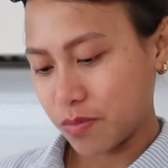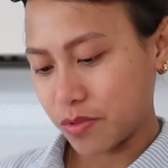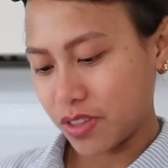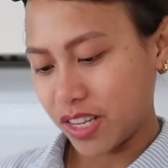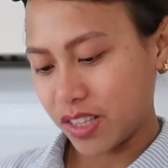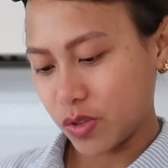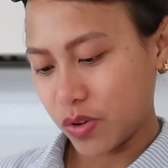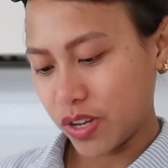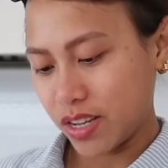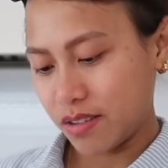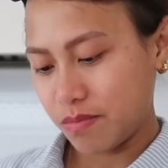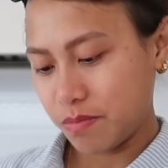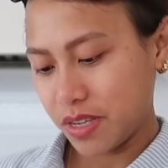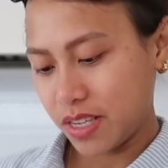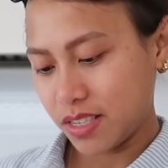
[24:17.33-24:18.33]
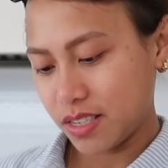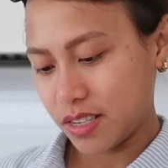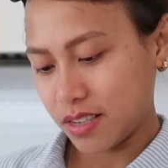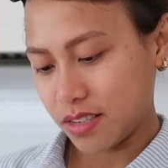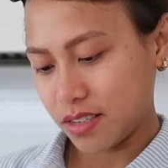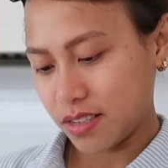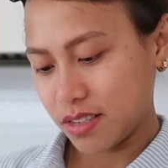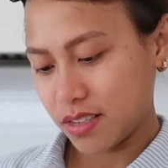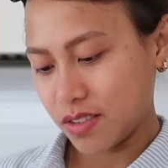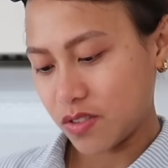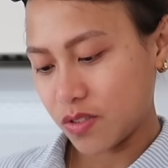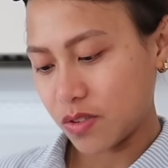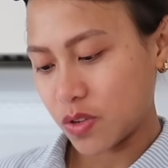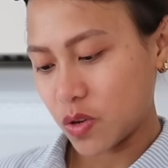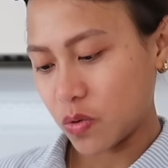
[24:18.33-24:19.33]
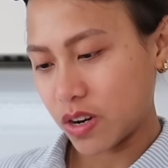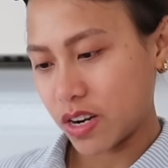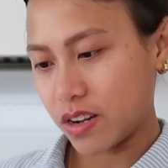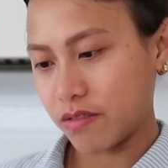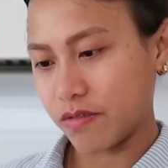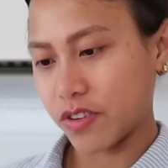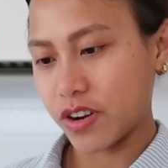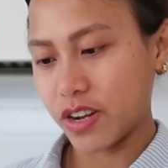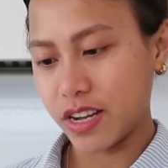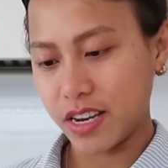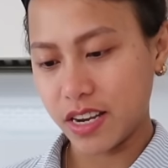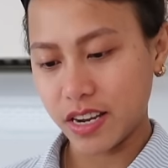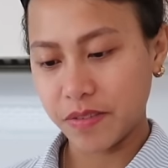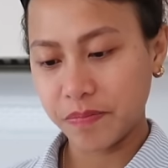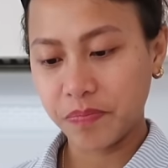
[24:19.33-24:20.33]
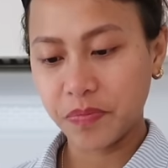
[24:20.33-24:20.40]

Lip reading: Potato Head pieces. So clever, Isla.